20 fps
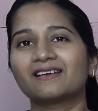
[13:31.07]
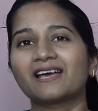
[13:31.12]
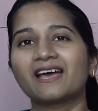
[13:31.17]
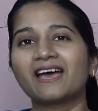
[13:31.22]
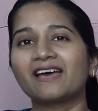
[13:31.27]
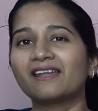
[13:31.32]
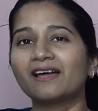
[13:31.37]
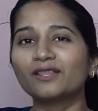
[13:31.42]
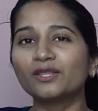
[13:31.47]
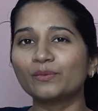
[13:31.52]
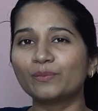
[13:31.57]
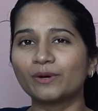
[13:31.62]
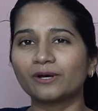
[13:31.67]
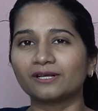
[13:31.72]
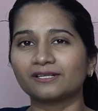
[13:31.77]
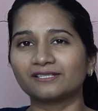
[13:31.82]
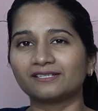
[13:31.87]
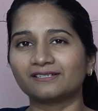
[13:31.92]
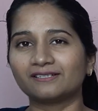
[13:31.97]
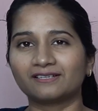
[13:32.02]
another
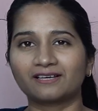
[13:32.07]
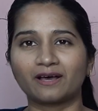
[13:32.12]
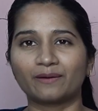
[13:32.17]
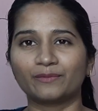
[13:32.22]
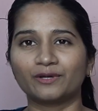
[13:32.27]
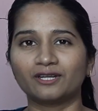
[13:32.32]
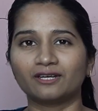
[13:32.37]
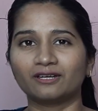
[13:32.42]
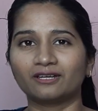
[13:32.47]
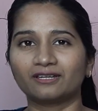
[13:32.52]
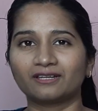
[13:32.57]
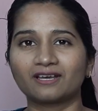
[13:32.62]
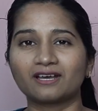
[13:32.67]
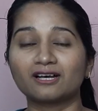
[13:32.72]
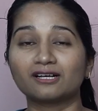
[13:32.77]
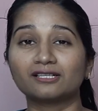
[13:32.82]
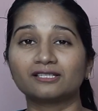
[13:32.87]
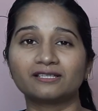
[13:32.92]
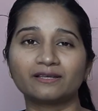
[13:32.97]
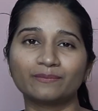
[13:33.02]
person committed
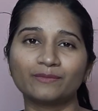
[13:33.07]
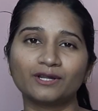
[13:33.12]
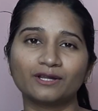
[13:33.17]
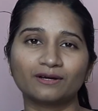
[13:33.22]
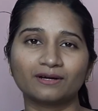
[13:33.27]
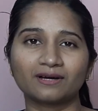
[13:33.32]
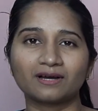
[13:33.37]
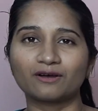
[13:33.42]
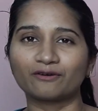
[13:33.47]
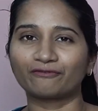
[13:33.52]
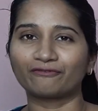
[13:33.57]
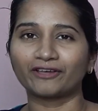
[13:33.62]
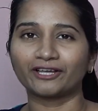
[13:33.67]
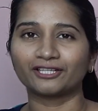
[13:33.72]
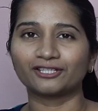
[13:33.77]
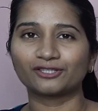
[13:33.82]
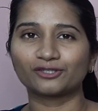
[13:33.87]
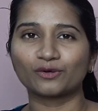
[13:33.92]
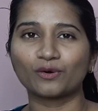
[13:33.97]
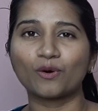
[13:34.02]
a similar
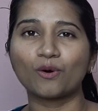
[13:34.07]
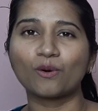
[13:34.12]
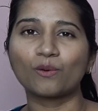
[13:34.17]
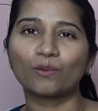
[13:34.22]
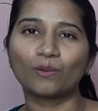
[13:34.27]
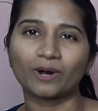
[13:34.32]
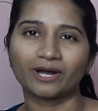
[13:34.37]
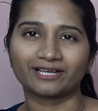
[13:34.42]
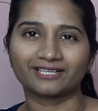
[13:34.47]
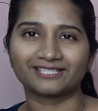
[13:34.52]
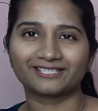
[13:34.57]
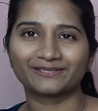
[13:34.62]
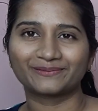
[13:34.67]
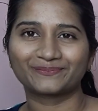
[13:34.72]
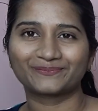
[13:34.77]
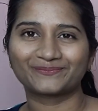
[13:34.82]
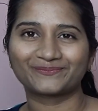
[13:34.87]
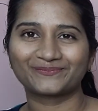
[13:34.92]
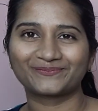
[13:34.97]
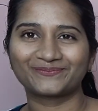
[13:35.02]
offense or worse.
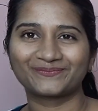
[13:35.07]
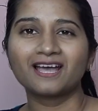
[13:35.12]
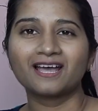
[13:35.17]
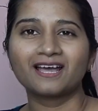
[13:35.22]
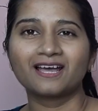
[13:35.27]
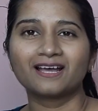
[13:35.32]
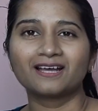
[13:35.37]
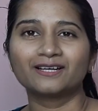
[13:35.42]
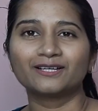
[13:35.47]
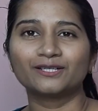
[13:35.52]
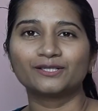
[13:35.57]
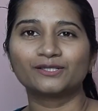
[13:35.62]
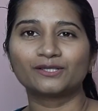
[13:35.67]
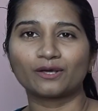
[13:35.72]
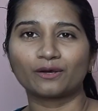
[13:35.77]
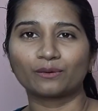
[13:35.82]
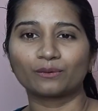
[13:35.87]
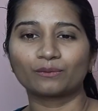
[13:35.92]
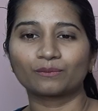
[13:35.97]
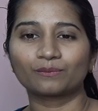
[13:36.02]

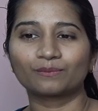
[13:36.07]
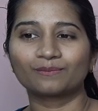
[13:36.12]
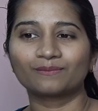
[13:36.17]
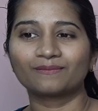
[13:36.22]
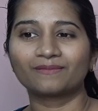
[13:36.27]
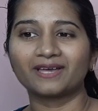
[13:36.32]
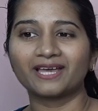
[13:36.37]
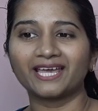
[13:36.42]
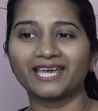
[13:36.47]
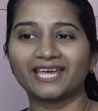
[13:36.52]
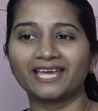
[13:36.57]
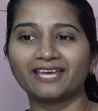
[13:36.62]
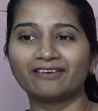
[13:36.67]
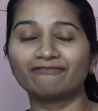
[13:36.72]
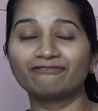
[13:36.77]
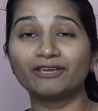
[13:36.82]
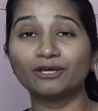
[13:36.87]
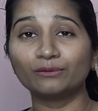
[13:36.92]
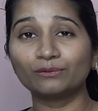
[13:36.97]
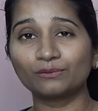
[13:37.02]
So
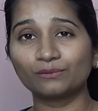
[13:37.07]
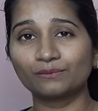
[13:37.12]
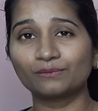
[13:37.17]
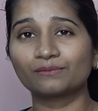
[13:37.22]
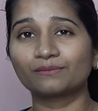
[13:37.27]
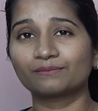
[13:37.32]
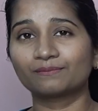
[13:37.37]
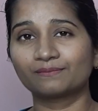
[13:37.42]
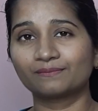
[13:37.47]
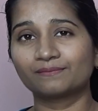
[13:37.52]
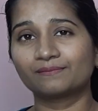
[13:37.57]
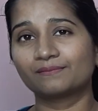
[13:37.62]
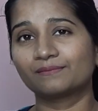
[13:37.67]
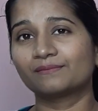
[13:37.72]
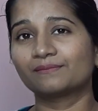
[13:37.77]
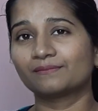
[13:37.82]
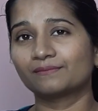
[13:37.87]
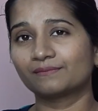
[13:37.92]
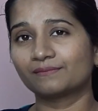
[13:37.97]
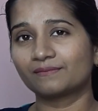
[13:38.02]
if you
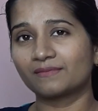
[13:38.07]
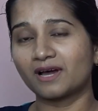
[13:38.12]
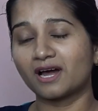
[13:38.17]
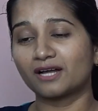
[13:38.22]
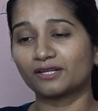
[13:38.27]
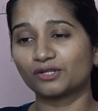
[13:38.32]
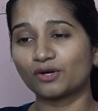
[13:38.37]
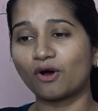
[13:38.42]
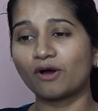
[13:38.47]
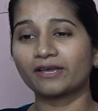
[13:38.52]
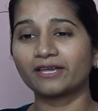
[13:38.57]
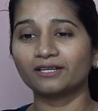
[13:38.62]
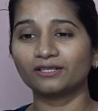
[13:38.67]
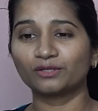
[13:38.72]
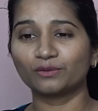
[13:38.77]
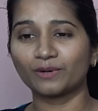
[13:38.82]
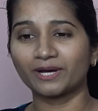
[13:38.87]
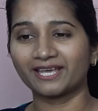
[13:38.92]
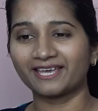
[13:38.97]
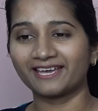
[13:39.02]
are talking
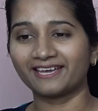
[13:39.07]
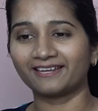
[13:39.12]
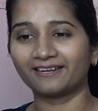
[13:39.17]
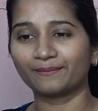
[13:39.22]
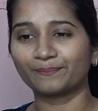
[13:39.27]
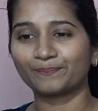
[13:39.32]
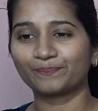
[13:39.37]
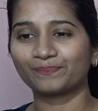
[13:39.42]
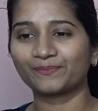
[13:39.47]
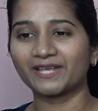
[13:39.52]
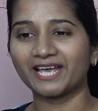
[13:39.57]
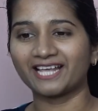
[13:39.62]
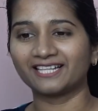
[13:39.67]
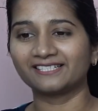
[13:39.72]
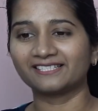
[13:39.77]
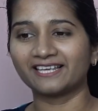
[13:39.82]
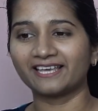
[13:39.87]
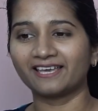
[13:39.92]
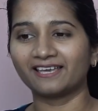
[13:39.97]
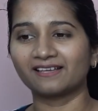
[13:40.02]
to a kid and
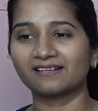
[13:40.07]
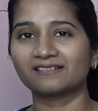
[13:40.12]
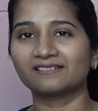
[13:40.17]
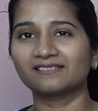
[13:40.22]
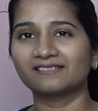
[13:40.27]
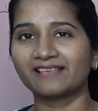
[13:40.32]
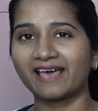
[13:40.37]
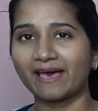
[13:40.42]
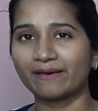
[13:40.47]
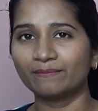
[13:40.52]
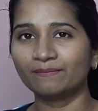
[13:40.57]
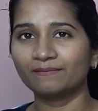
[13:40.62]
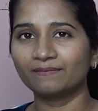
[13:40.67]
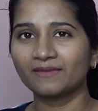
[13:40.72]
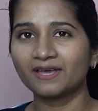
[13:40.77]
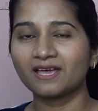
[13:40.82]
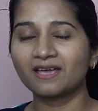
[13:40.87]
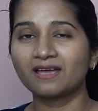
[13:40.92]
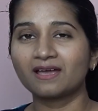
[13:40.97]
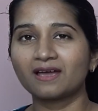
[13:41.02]
say, Sam,
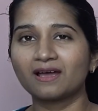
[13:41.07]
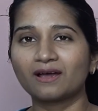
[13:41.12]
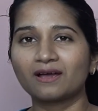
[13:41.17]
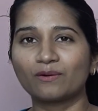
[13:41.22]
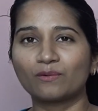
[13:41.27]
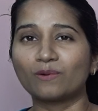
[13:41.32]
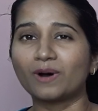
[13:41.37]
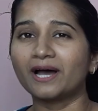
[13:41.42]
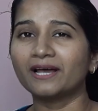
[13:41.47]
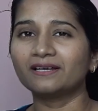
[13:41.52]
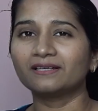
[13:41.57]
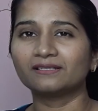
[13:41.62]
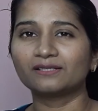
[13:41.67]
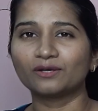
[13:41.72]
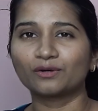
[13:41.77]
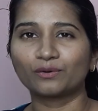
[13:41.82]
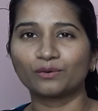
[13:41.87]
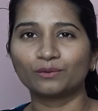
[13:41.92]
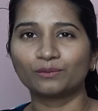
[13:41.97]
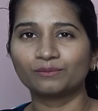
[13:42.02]
why is
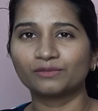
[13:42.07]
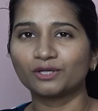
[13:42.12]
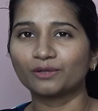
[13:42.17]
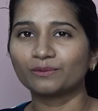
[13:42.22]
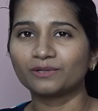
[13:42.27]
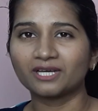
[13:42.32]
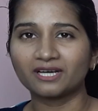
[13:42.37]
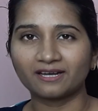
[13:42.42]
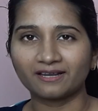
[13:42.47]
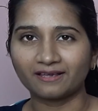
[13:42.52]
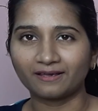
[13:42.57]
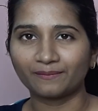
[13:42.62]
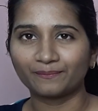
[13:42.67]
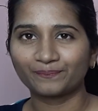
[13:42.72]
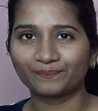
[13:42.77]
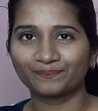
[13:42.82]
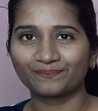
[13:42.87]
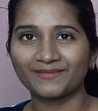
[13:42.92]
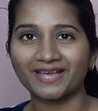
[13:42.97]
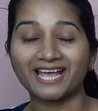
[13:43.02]
your room so dirty?
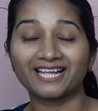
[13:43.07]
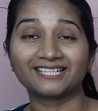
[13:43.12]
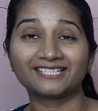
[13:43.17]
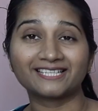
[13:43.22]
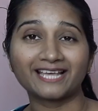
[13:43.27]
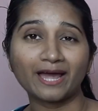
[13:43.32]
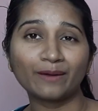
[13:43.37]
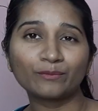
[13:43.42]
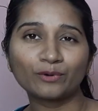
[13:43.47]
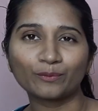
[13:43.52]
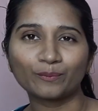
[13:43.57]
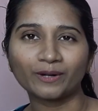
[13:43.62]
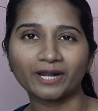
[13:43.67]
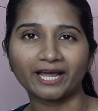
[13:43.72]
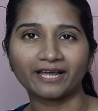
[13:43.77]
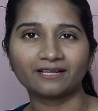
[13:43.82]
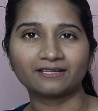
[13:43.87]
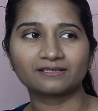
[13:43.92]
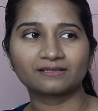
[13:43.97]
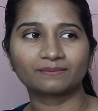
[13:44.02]
And Sam
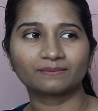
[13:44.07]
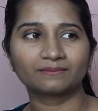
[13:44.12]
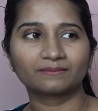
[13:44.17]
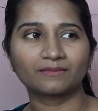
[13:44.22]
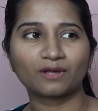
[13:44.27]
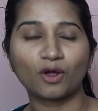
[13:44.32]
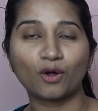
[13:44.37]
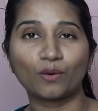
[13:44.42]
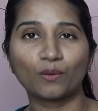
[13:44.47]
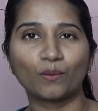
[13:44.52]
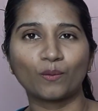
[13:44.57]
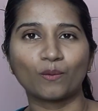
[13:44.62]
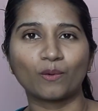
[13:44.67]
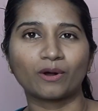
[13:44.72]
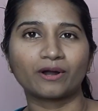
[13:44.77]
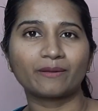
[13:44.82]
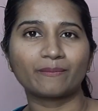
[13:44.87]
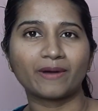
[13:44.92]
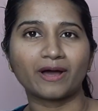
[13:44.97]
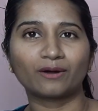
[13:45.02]
replies,
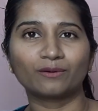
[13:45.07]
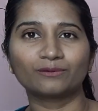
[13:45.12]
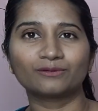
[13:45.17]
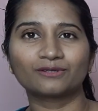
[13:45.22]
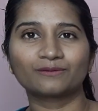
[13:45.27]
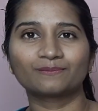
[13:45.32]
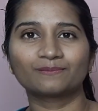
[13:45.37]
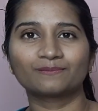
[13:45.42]
what about